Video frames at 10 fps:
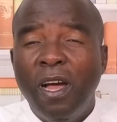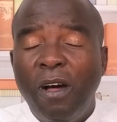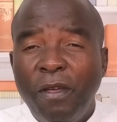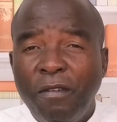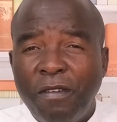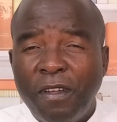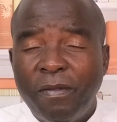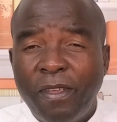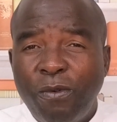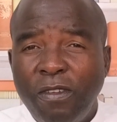However,
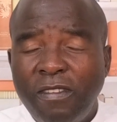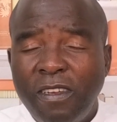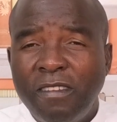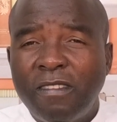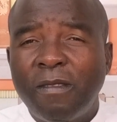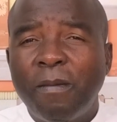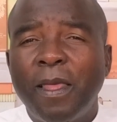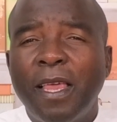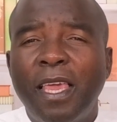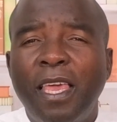the question is,
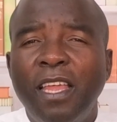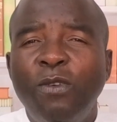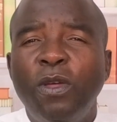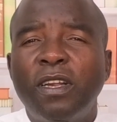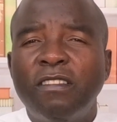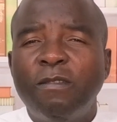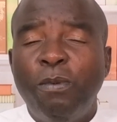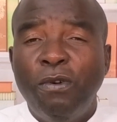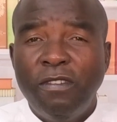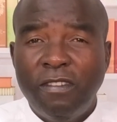can we
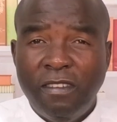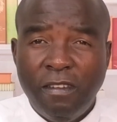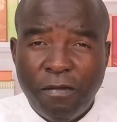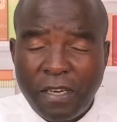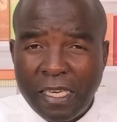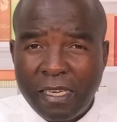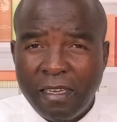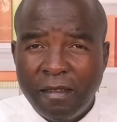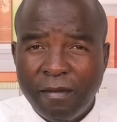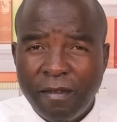respond differently?